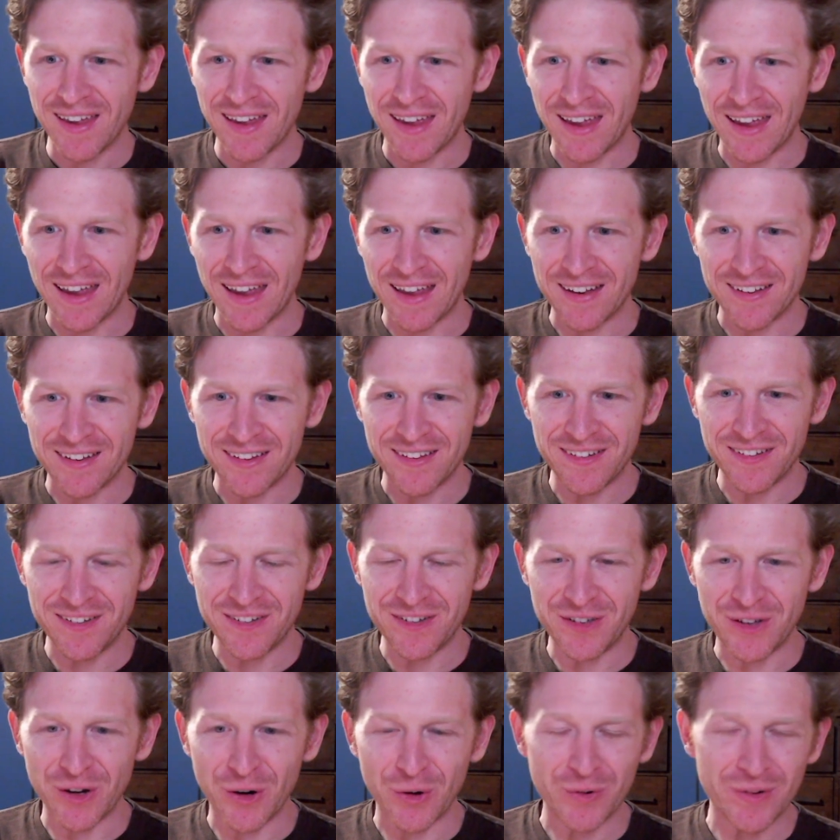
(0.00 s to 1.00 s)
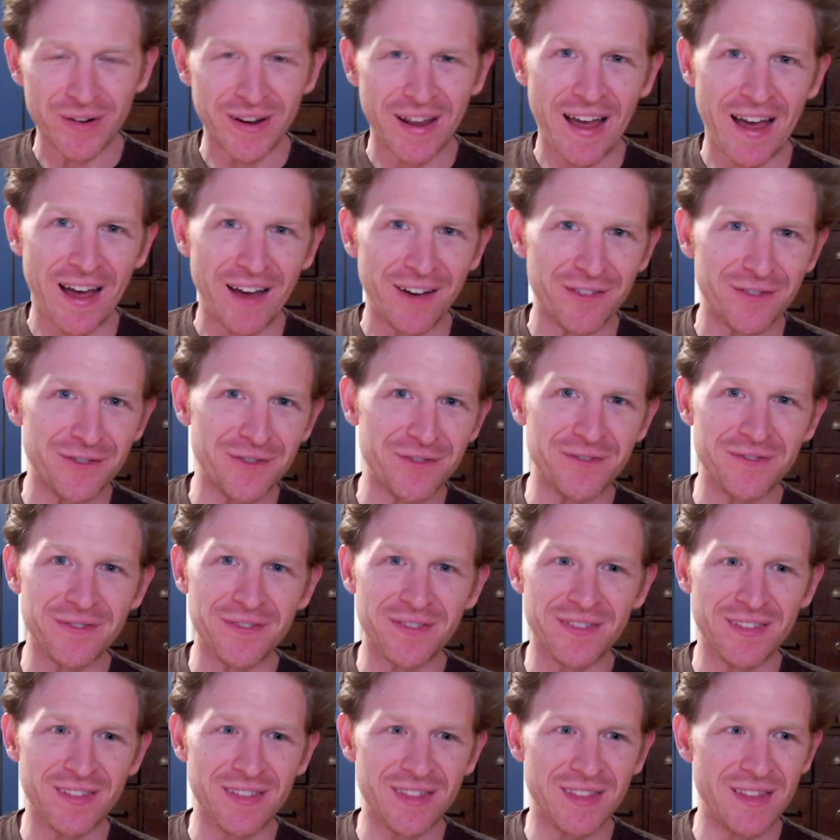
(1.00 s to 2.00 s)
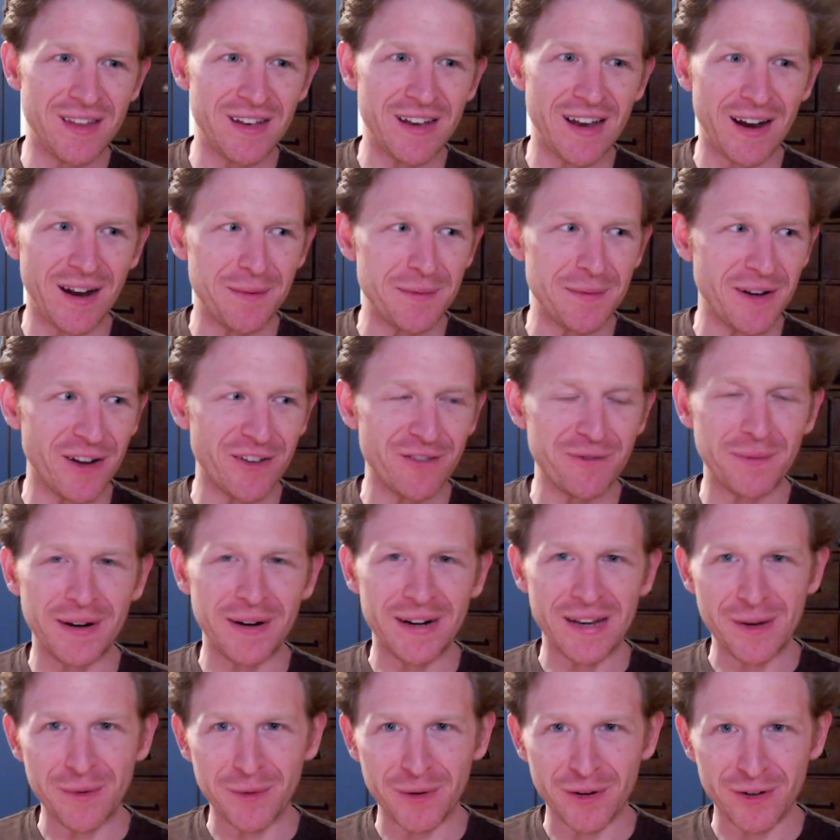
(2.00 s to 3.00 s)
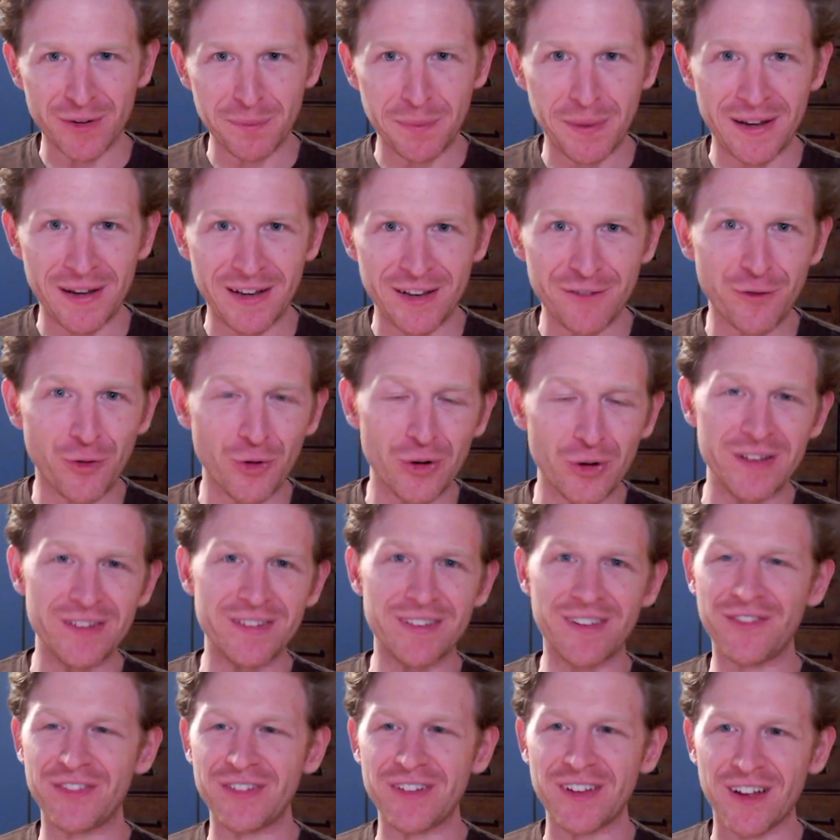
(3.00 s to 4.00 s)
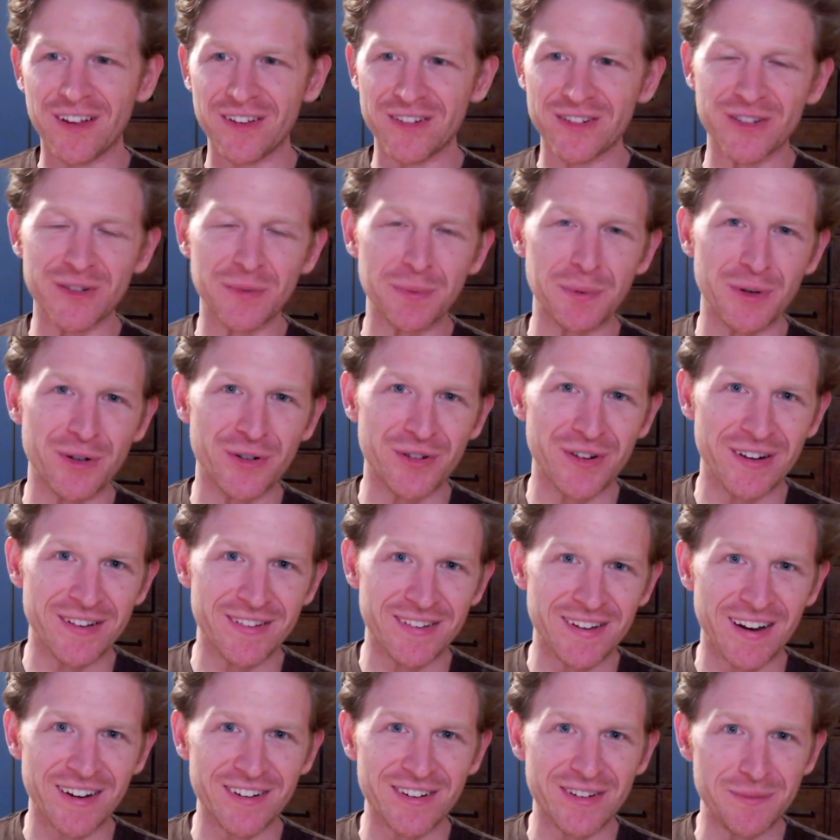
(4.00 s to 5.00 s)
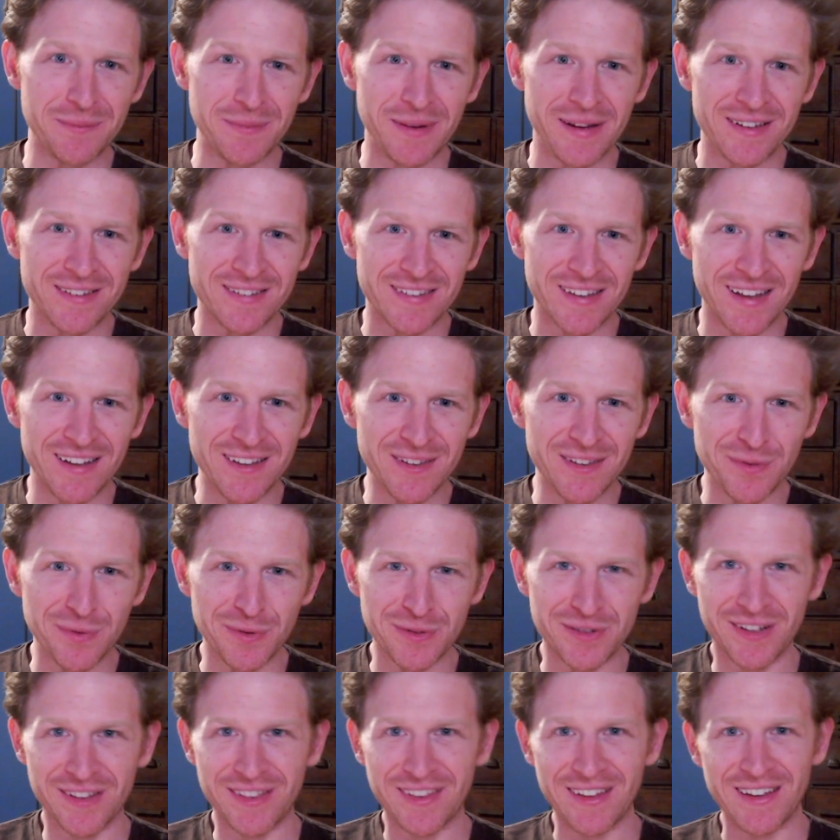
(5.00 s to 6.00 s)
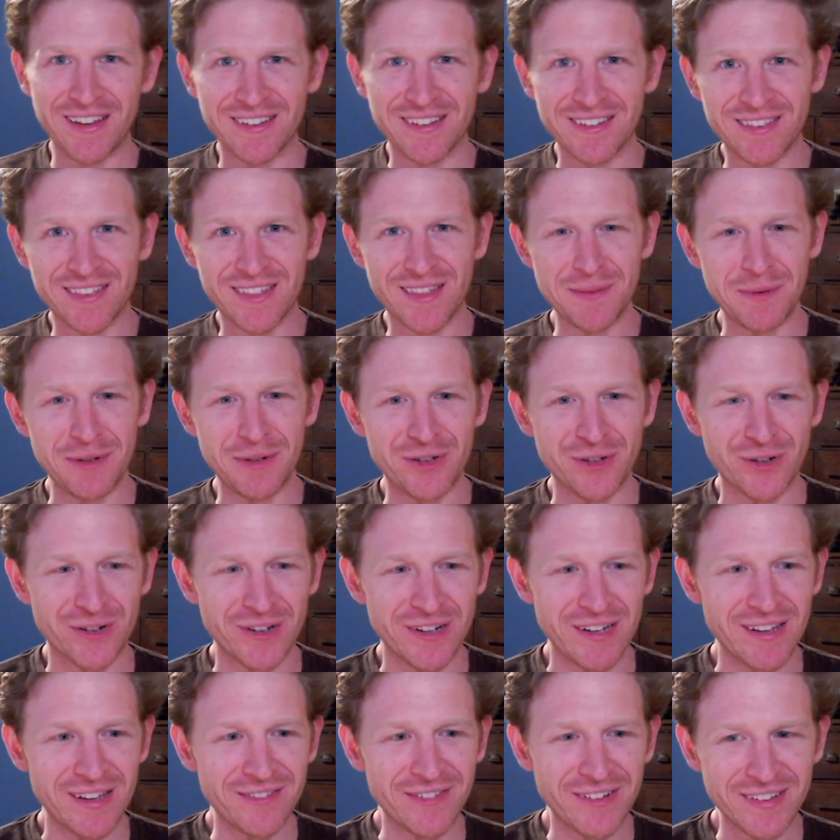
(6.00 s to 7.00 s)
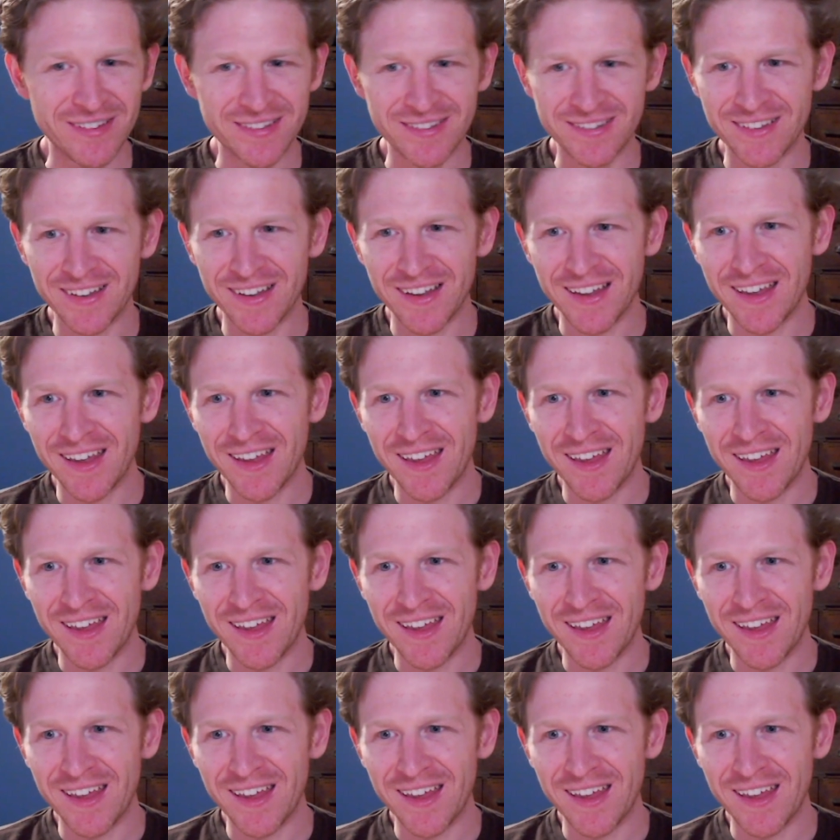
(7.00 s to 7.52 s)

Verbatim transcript: and don't have the not enough money where spending $47 per transaction makes sense, which I think is the majority of us,